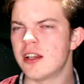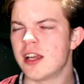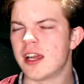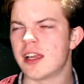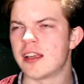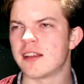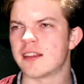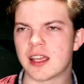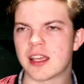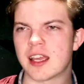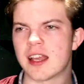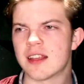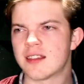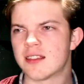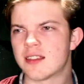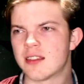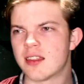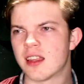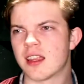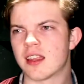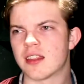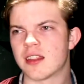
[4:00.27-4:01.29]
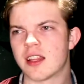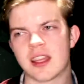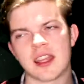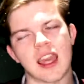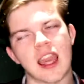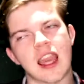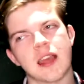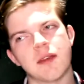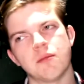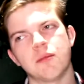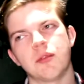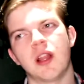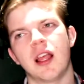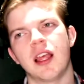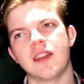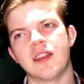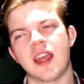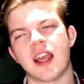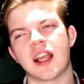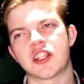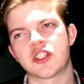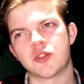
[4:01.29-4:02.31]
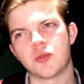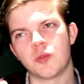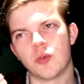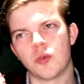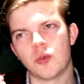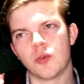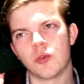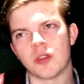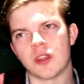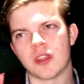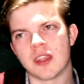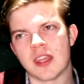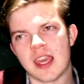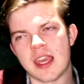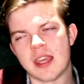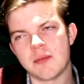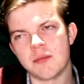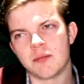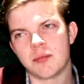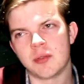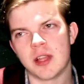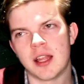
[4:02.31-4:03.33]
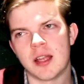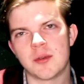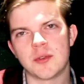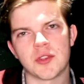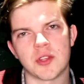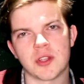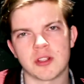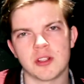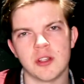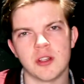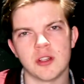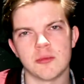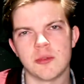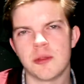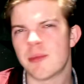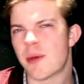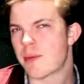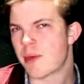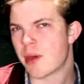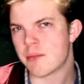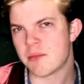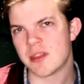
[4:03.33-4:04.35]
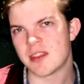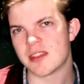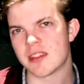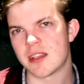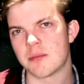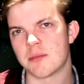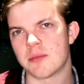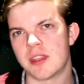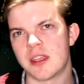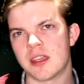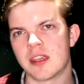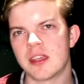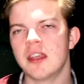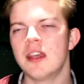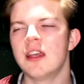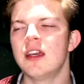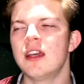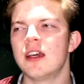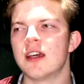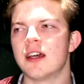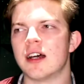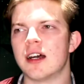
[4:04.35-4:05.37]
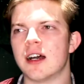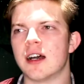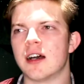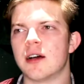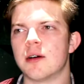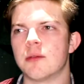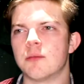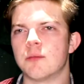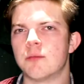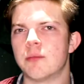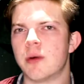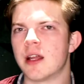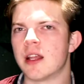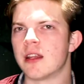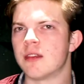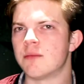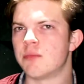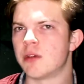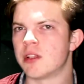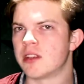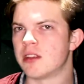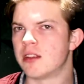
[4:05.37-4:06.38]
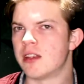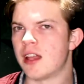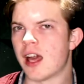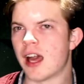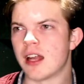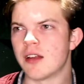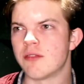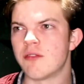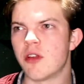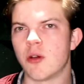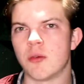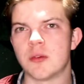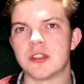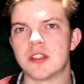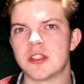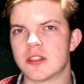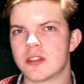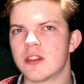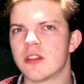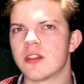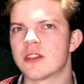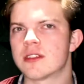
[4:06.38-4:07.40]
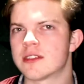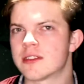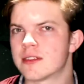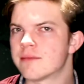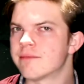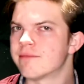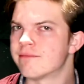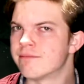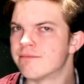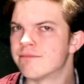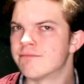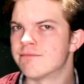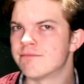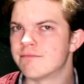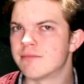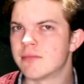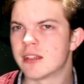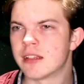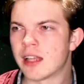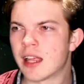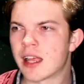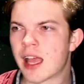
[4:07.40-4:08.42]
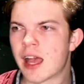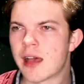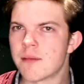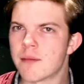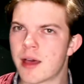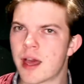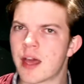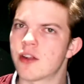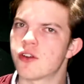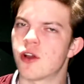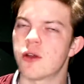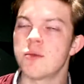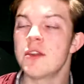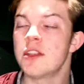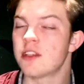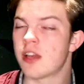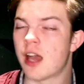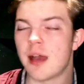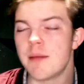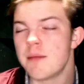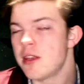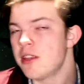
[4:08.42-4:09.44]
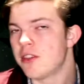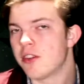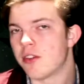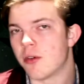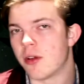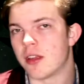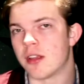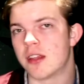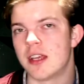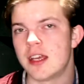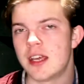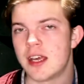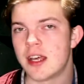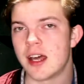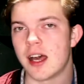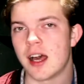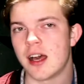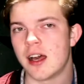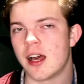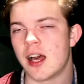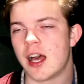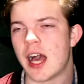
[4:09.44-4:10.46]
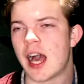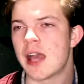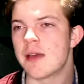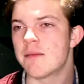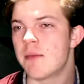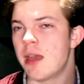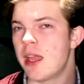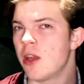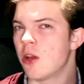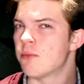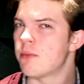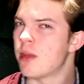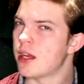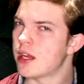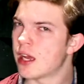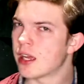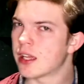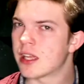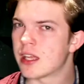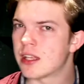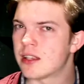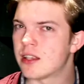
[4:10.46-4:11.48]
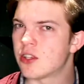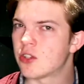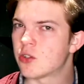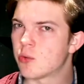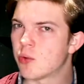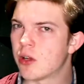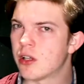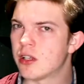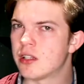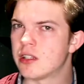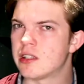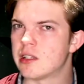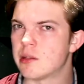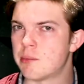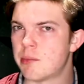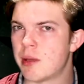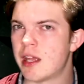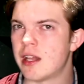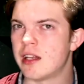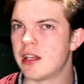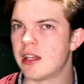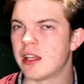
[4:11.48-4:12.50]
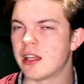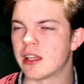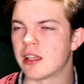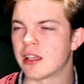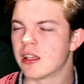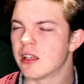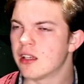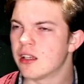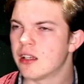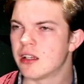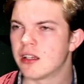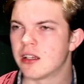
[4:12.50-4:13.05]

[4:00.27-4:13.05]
nice. I guess the gameplay, the actual gameplay was unclear to me. Maybe I missed something. But I don't know. It just looks like I don't know. I'm into it. I may or may not get this one depending